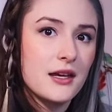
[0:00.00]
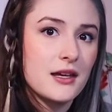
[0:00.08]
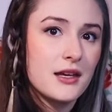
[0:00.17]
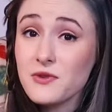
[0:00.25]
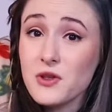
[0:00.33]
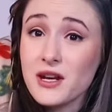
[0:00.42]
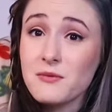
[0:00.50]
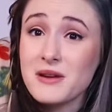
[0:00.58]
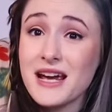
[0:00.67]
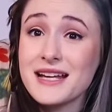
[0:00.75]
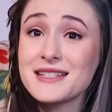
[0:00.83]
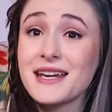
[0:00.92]
For those of you that have
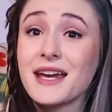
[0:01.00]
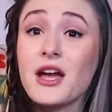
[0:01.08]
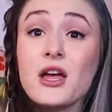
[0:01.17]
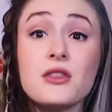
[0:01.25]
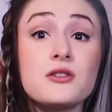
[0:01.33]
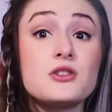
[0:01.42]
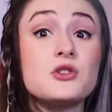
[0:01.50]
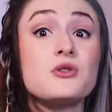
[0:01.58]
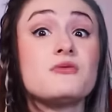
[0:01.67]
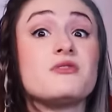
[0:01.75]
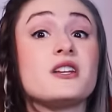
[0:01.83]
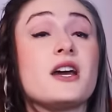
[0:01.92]
been asking, the
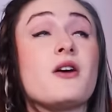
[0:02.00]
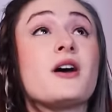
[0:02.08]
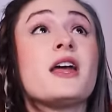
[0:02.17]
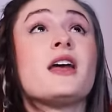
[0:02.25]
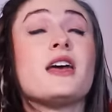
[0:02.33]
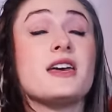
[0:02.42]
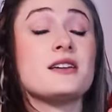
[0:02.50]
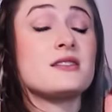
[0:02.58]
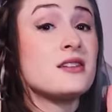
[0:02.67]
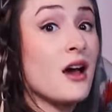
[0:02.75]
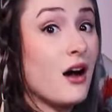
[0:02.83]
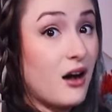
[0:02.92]
Dune video
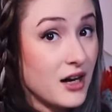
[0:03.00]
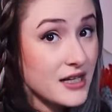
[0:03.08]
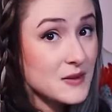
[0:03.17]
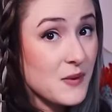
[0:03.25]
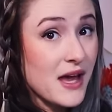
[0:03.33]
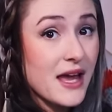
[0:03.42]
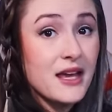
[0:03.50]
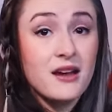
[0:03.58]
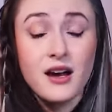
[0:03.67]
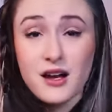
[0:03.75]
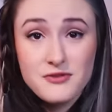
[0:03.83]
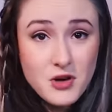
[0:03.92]
is on its
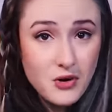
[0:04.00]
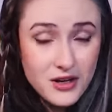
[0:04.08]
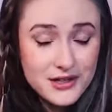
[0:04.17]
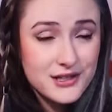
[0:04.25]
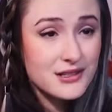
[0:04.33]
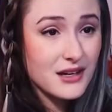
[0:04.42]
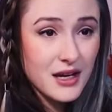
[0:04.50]
way, of course.